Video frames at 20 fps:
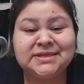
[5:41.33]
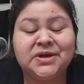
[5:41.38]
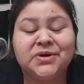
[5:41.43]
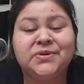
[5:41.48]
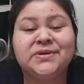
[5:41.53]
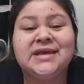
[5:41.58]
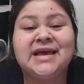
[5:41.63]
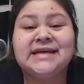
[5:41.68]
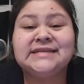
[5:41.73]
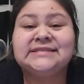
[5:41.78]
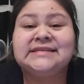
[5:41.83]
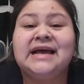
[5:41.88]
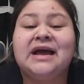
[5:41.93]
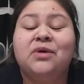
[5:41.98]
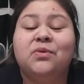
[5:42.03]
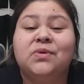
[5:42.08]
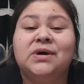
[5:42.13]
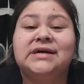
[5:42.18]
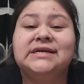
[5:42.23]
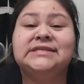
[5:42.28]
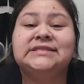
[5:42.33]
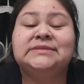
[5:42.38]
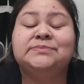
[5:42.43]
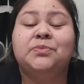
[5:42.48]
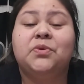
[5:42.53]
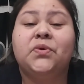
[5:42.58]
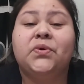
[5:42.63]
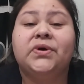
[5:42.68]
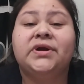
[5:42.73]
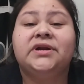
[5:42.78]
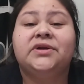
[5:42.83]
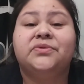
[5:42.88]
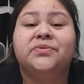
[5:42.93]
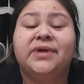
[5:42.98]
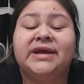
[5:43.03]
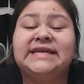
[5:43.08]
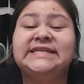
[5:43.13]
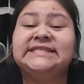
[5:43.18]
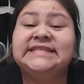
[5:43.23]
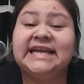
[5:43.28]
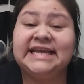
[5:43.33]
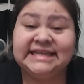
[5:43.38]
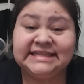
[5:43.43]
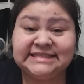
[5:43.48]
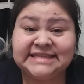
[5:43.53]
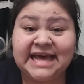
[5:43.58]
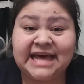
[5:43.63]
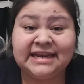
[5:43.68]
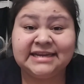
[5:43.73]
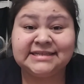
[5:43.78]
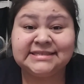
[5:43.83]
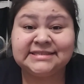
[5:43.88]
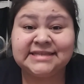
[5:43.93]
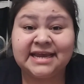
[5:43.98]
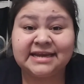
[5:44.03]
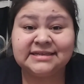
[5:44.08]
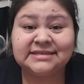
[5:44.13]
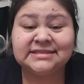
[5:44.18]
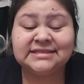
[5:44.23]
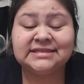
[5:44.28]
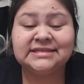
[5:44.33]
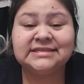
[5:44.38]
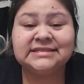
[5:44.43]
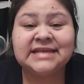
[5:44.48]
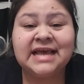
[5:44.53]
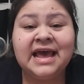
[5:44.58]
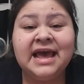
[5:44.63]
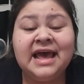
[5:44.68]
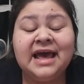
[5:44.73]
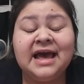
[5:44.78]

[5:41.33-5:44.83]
So yes, I was born and raised in Dallas, Texas.